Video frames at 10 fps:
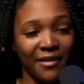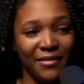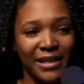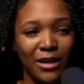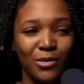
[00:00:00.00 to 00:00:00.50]

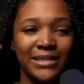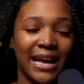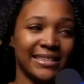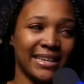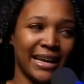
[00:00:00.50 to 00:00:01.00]
He was
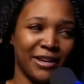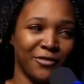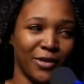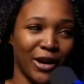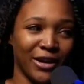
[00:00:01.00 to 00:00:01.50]
acting out
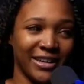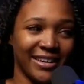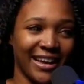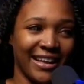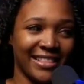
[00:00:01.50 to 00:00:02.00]
of hurt.
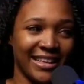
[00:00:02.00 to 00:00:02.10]
I think he